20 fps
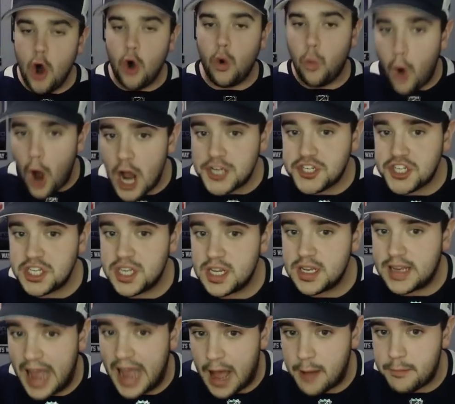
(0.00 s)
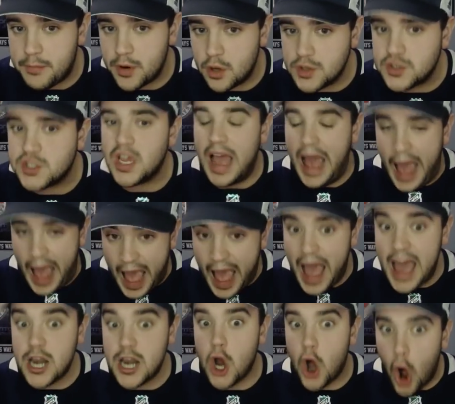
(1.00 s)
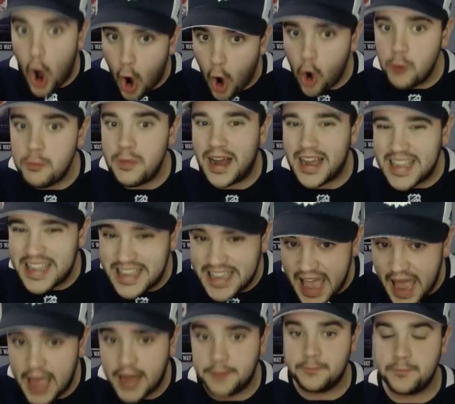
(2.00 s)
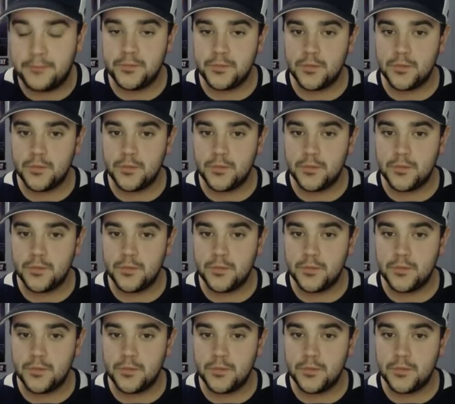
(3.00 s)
Washington Capitals, at home again.